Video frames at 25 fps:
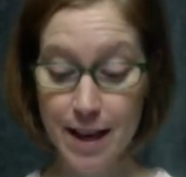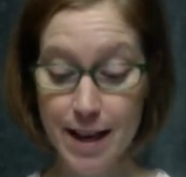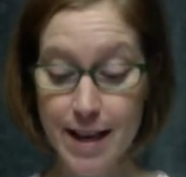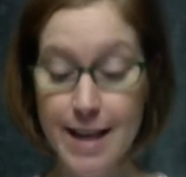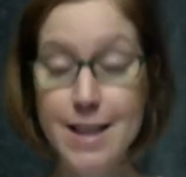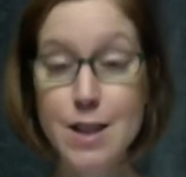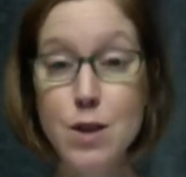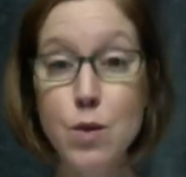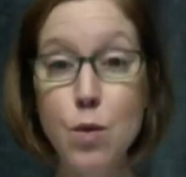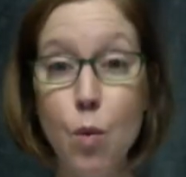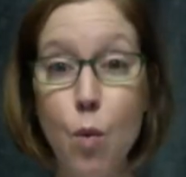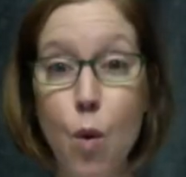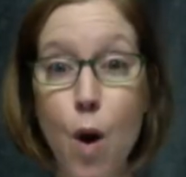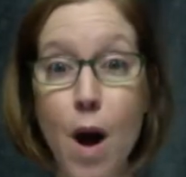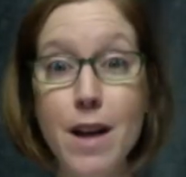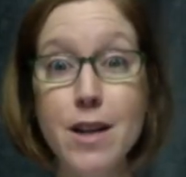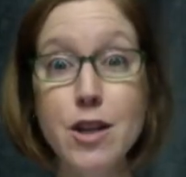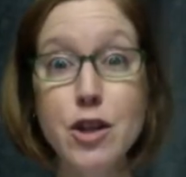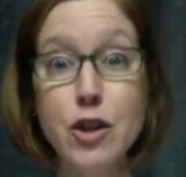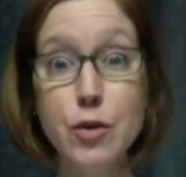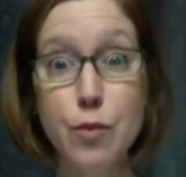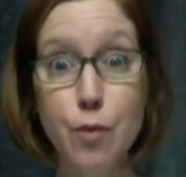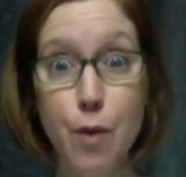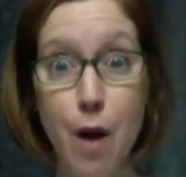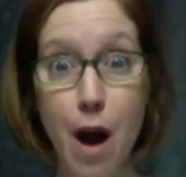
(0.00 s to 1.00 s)
is one
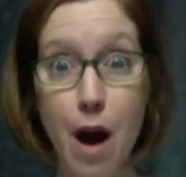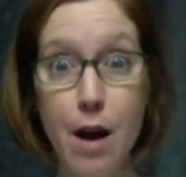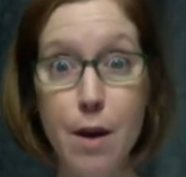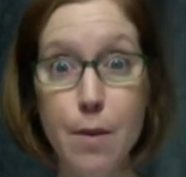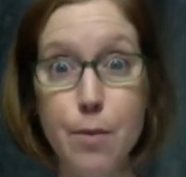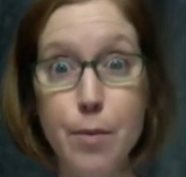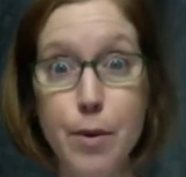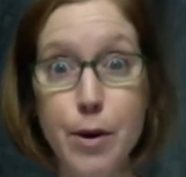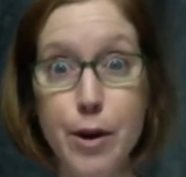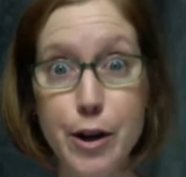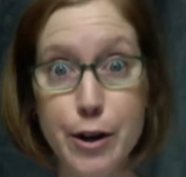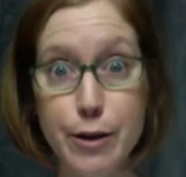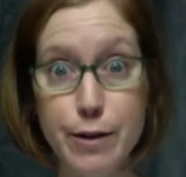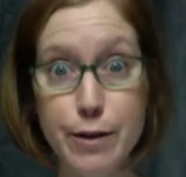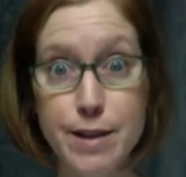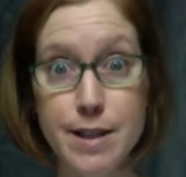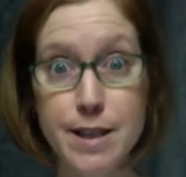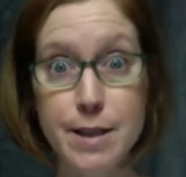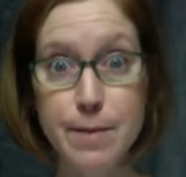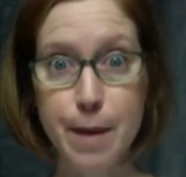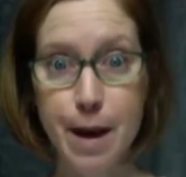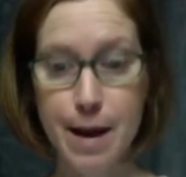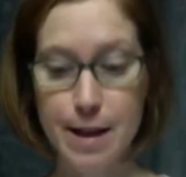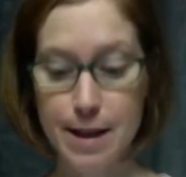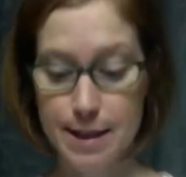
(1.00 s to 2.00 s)
drug
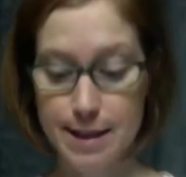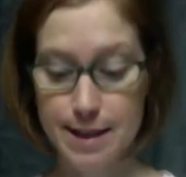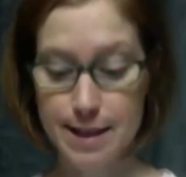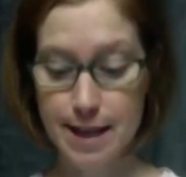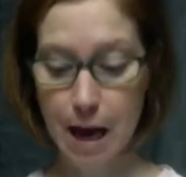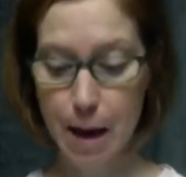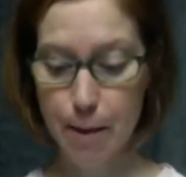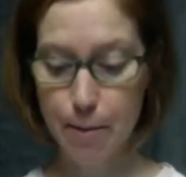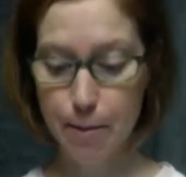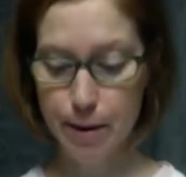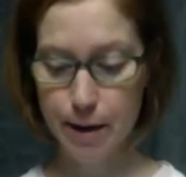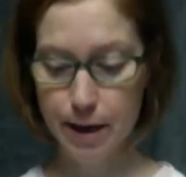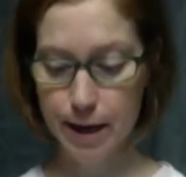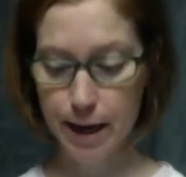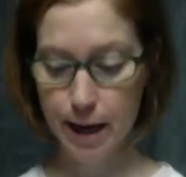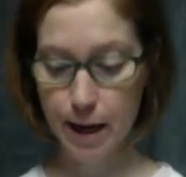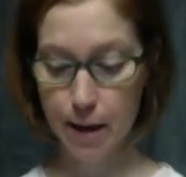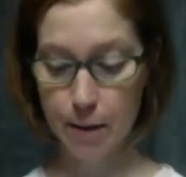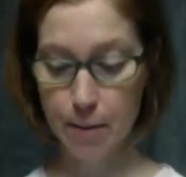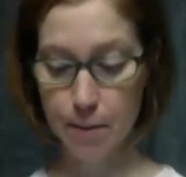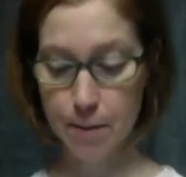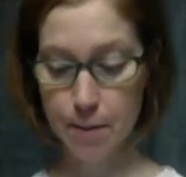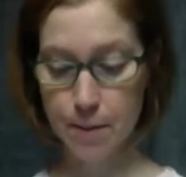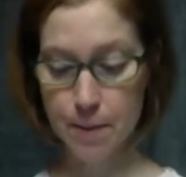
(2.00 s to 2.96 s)
produced by this company.